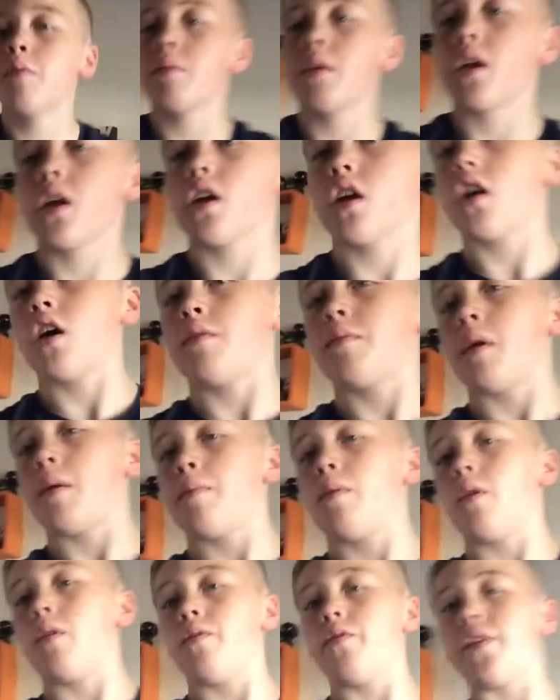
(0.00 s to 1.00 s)
me are my
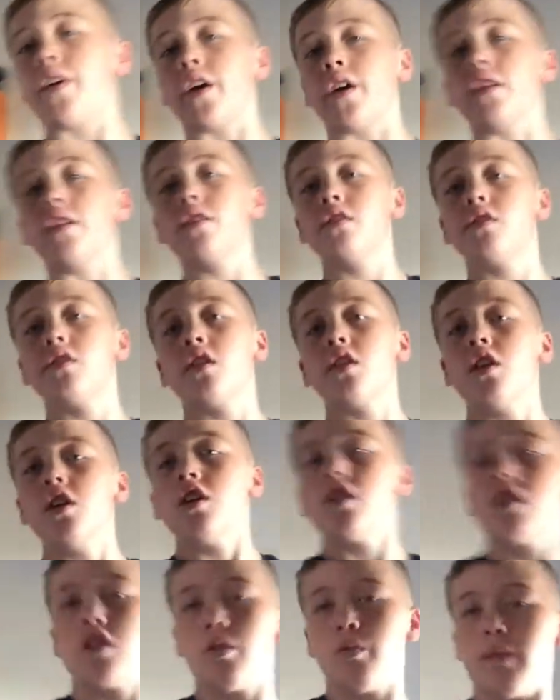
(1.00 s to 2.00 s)
pop figures.
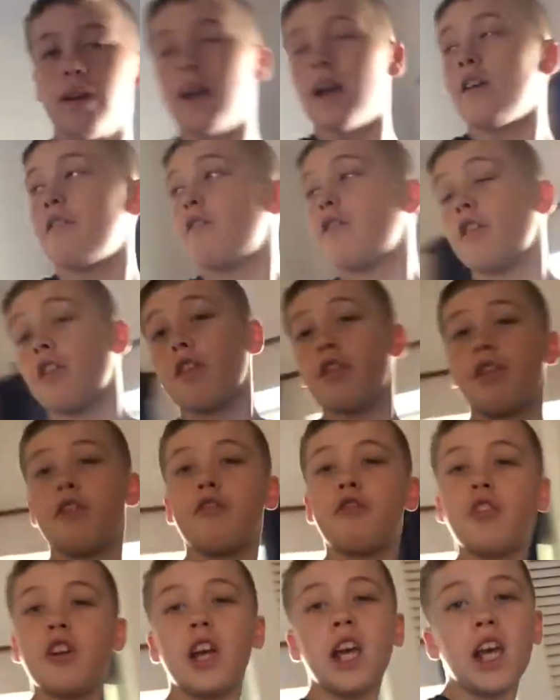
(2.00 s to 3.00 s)
So we have
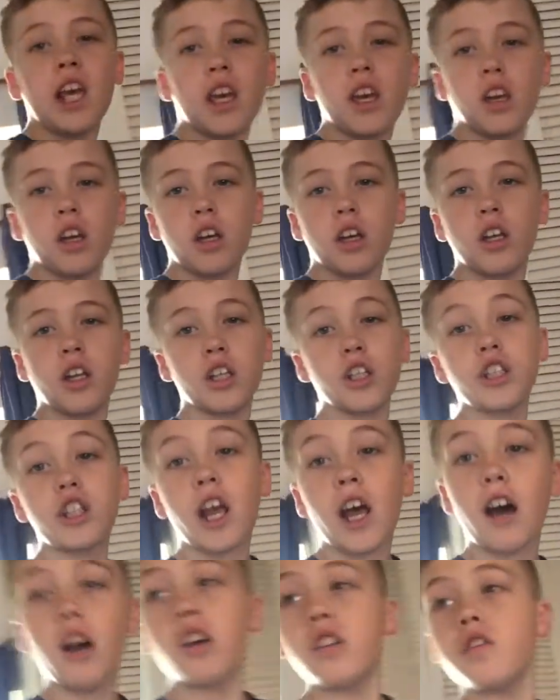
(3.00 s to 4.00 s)
three
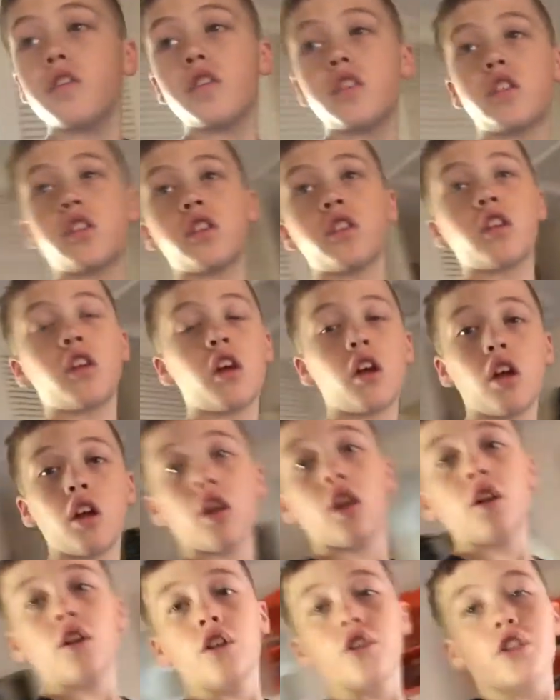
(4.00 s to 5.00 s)
shelves,
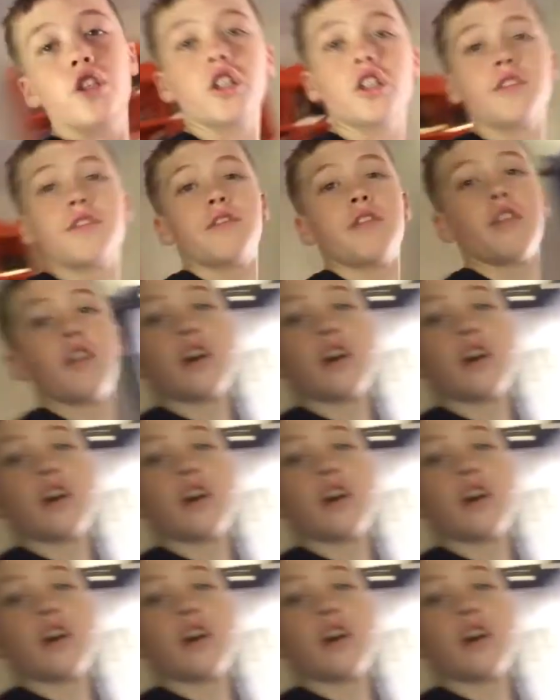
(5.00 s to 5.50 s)
just